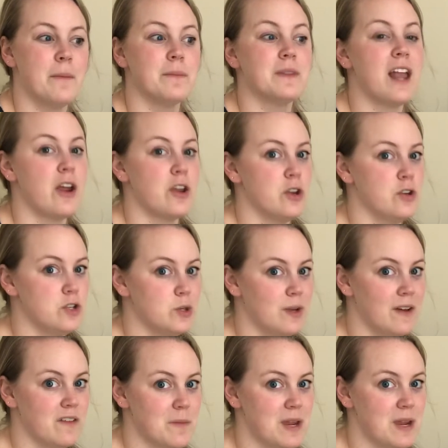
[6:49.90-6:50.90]
Now you do
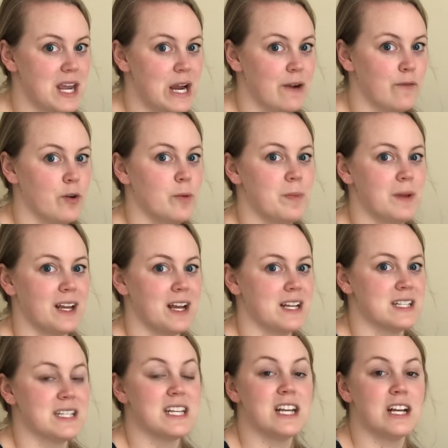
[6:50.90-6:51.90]
have to be careful
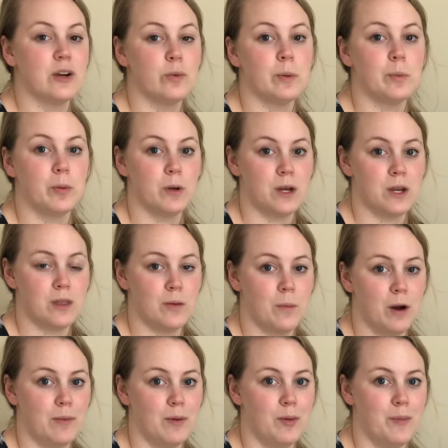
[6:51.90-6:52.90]
because here we're putting the
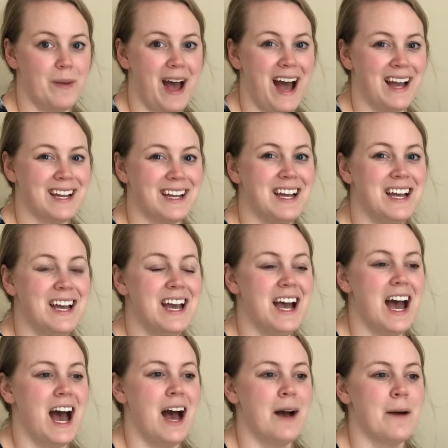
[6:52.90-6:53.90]
marble back,
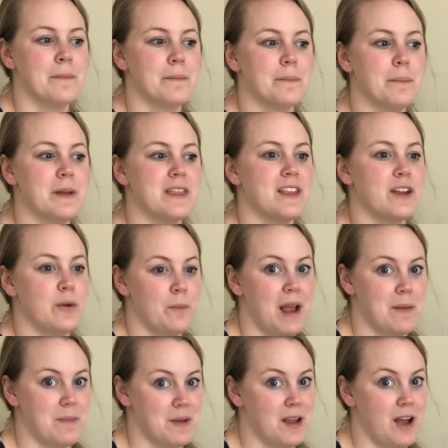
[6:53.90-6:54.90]
but there
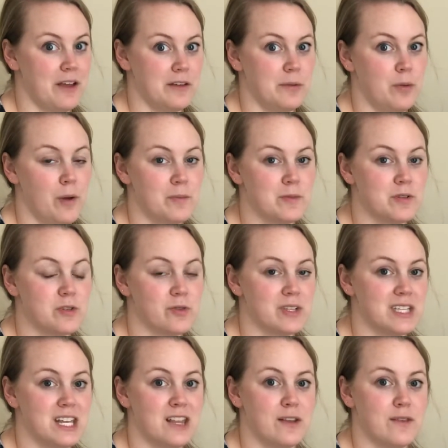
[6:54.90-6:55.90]
might be other problems you'll
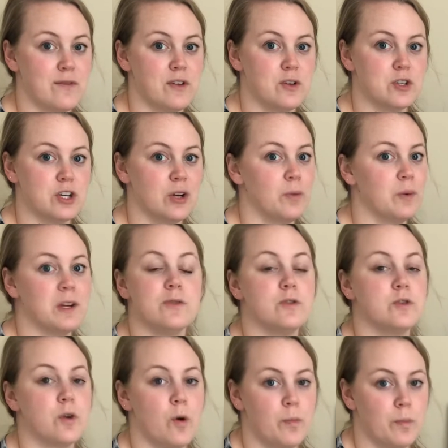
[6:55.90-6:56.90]
see in the future where you
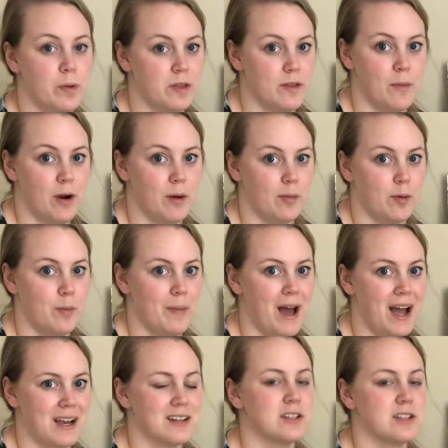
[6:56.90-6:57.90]
don't put the marble
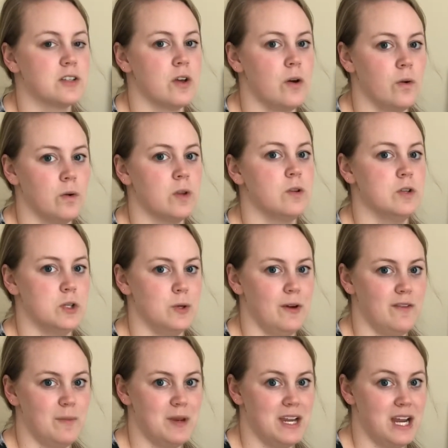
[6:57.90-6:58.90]
back. So you do have
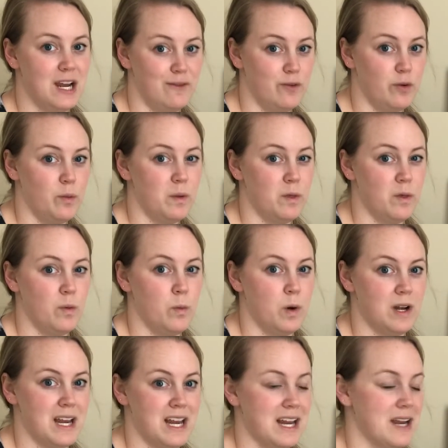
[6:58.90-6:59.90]
to be careful with the
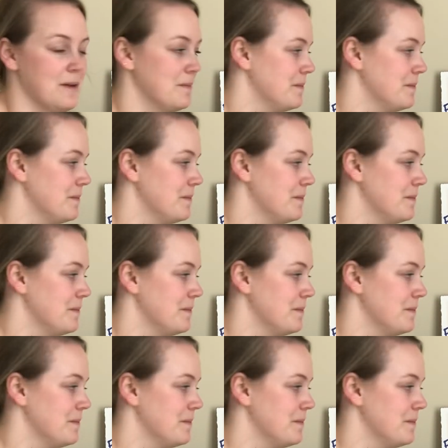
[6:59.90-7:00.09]
wording.